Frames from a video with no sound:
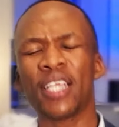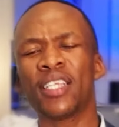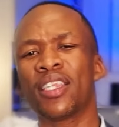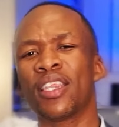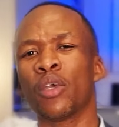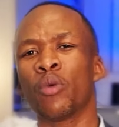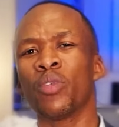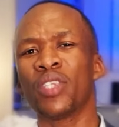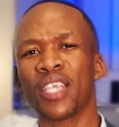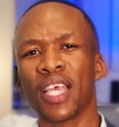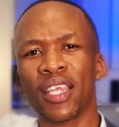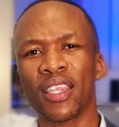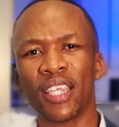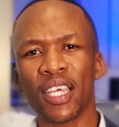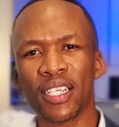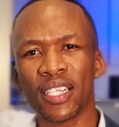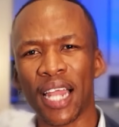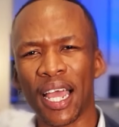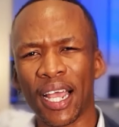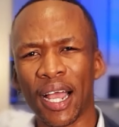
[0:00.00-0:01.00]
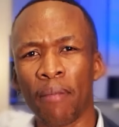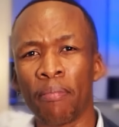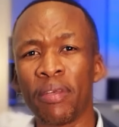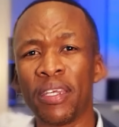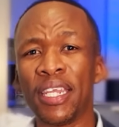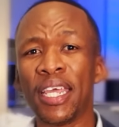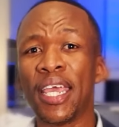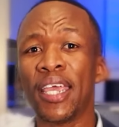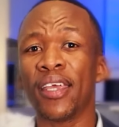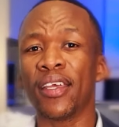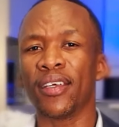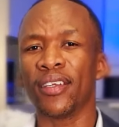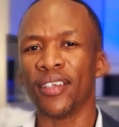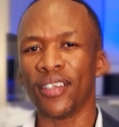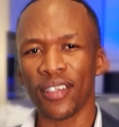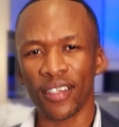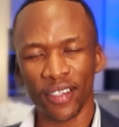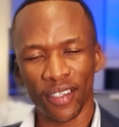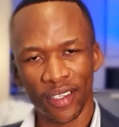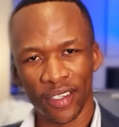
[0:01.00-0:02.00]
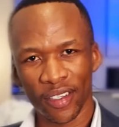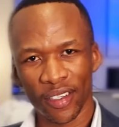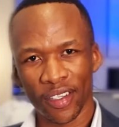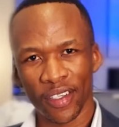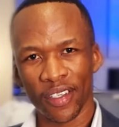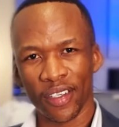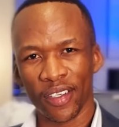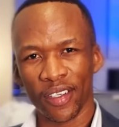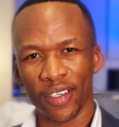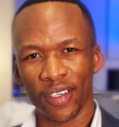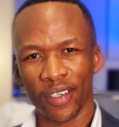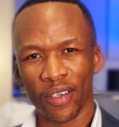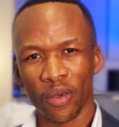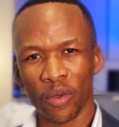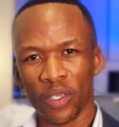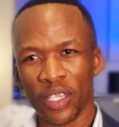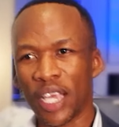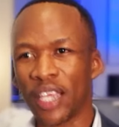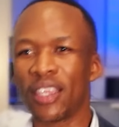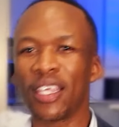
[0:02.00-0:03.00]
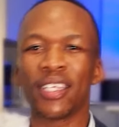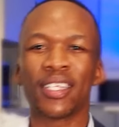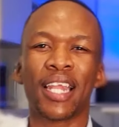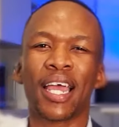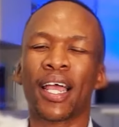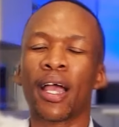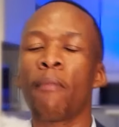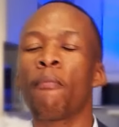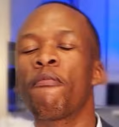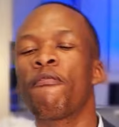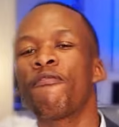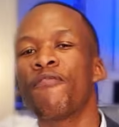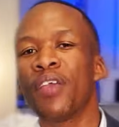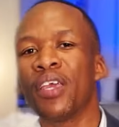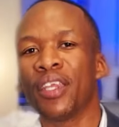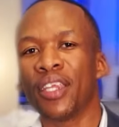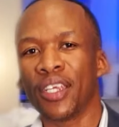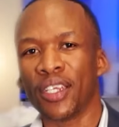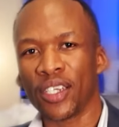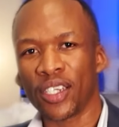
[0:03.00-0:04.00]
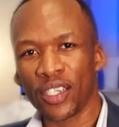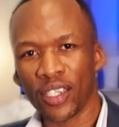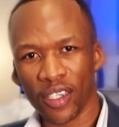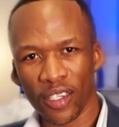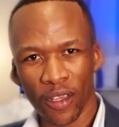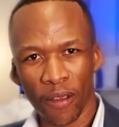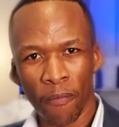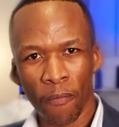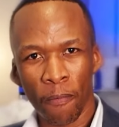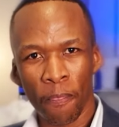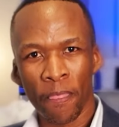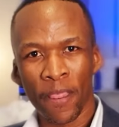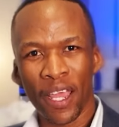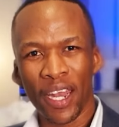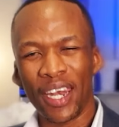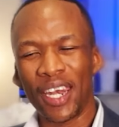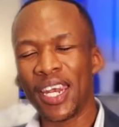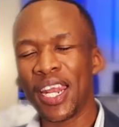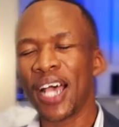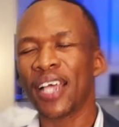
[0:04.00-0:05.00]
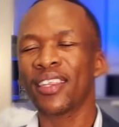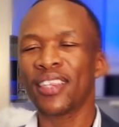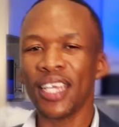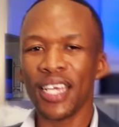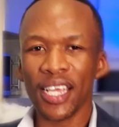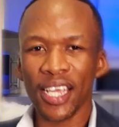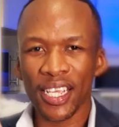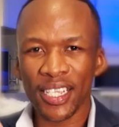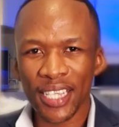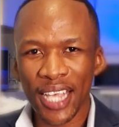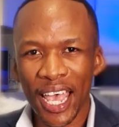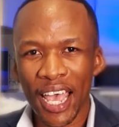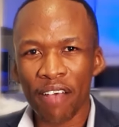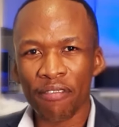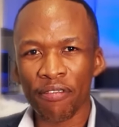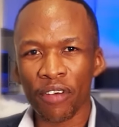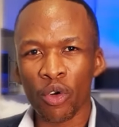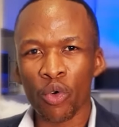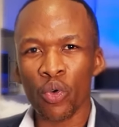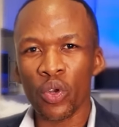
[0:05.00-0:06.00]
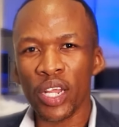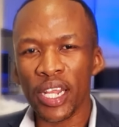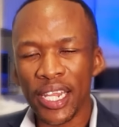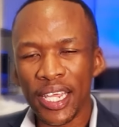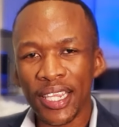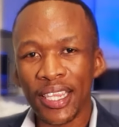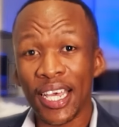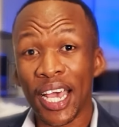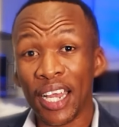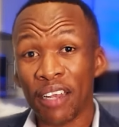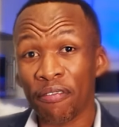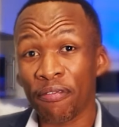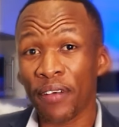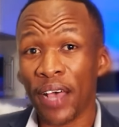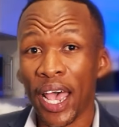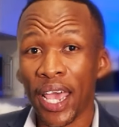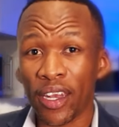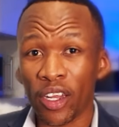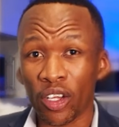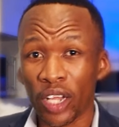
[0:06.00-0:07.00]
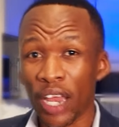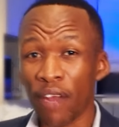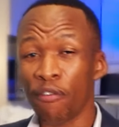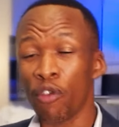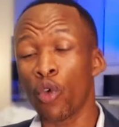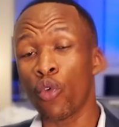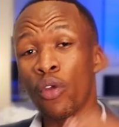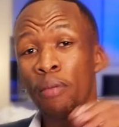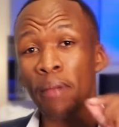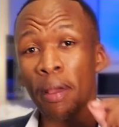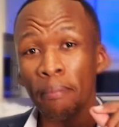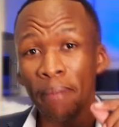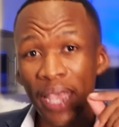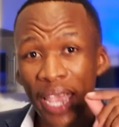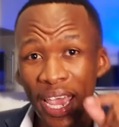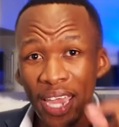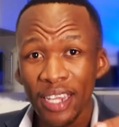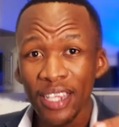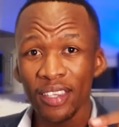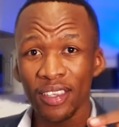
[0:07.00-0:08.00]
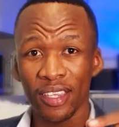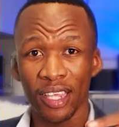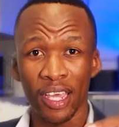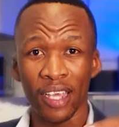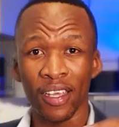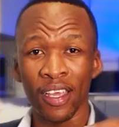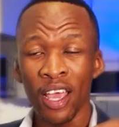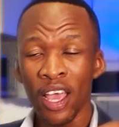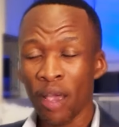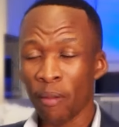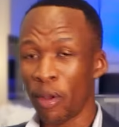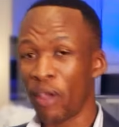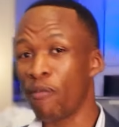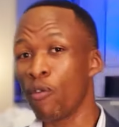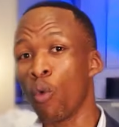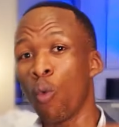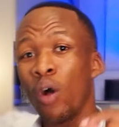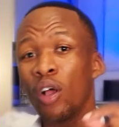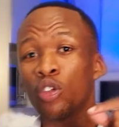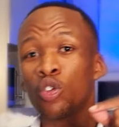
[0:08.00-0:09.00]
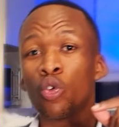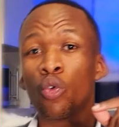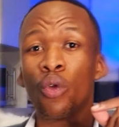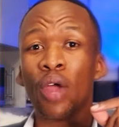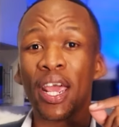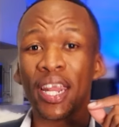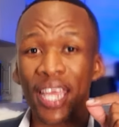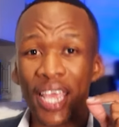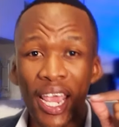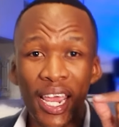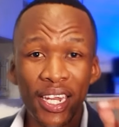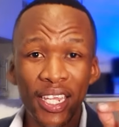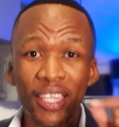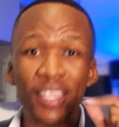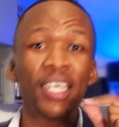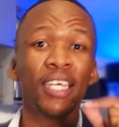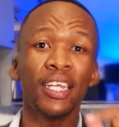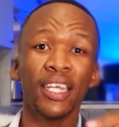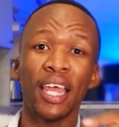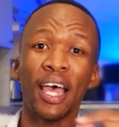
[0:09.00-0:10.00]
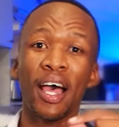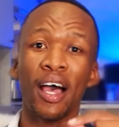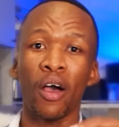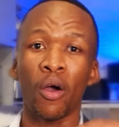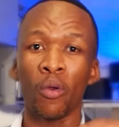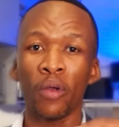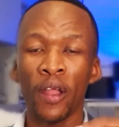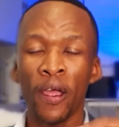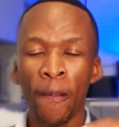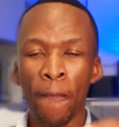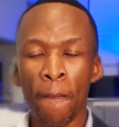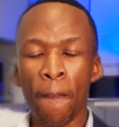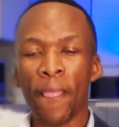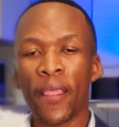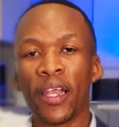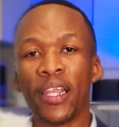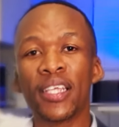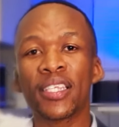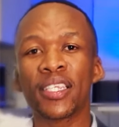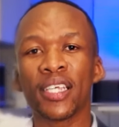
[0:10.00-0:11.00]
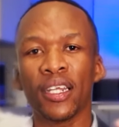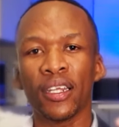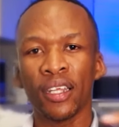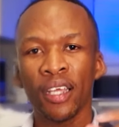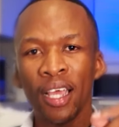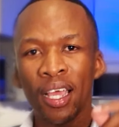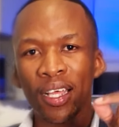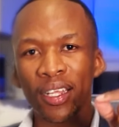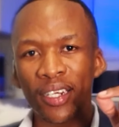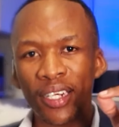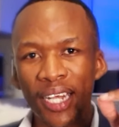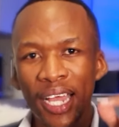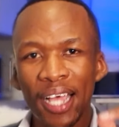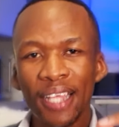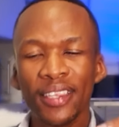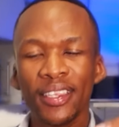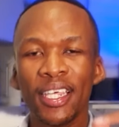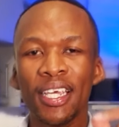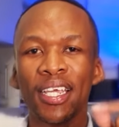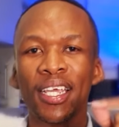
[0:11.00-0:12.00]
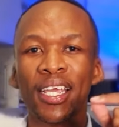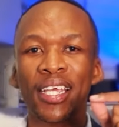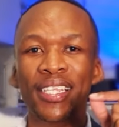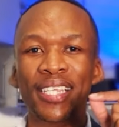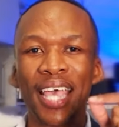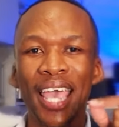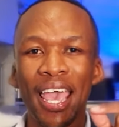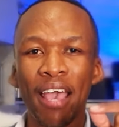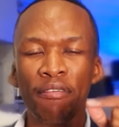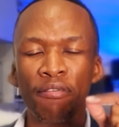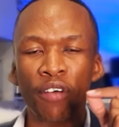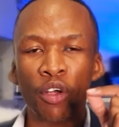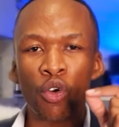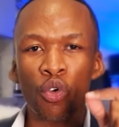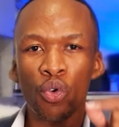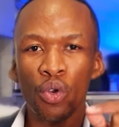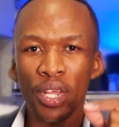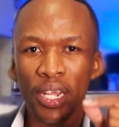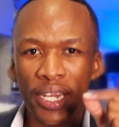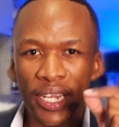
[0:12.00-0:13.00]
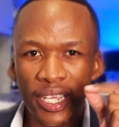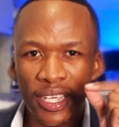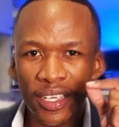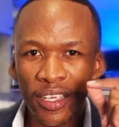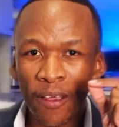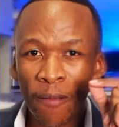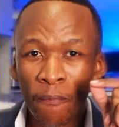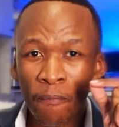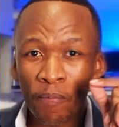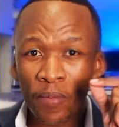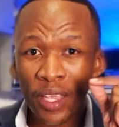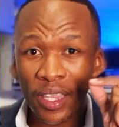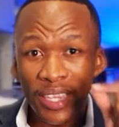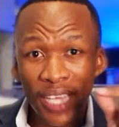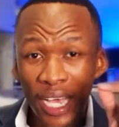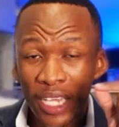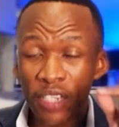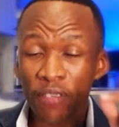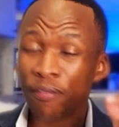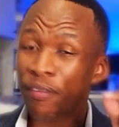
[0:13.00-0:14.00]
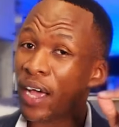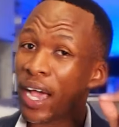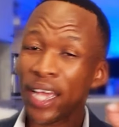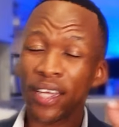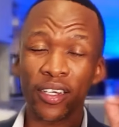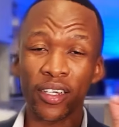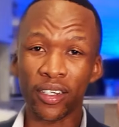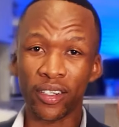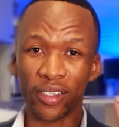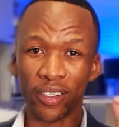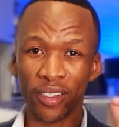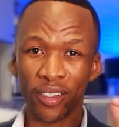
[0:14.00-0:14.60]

We say things like, "I'm dead." Say things like, "I'm finished." Nothing is ever really that final. And if you remember anything, if you want to write anything down, listen, nothing is ever really that final.